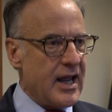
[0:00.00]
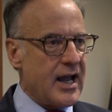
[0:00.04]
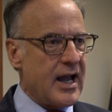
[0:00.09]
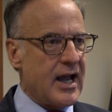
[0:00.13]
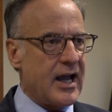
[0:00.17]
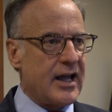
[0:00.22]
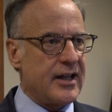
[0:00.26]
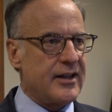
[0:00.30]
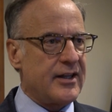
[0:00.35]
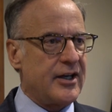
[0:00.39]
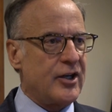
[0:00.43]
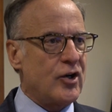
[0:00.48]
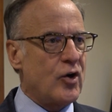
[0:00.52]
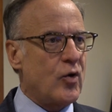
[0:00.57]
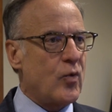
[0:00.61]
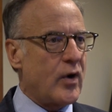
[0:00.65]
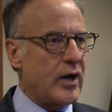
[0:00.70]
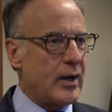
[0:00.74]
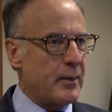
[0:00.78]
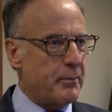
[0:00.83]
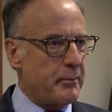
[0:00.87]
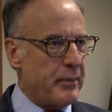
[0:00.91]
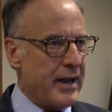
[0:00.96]
Uh, they don't
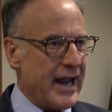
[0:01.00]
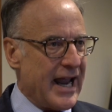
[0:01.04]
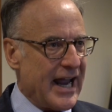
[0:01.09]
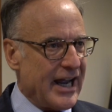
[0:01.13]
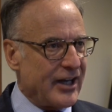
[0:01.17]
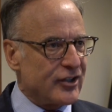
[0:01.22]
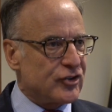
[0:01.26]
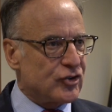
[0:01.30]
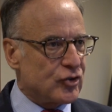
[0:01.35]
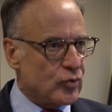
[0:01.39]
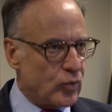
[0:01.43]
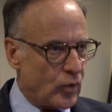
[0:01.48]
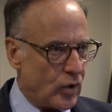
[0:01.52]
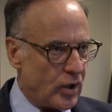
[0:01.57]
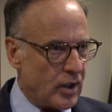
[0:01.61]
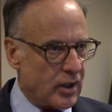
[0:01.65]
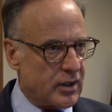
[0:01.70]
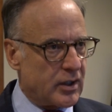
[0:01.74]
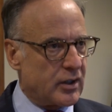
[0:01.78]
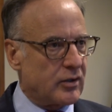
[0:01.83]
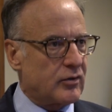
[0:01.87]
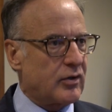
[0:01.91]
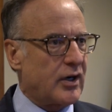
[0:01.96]
want a
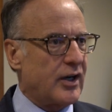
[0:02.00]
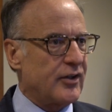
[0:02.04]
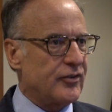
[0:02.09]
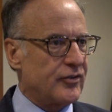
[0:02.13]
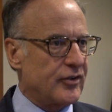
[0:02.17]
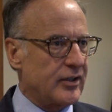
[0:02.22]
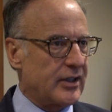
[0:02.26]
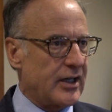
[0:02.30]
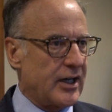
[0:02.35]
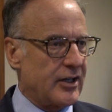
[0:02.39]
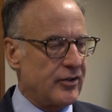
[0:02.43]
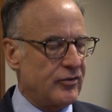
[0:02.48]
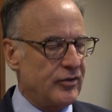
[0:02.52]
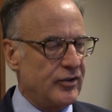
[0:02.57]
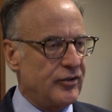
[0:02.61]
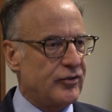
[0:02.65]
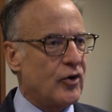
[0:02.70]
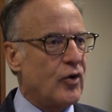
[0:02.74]
patchwork across the country,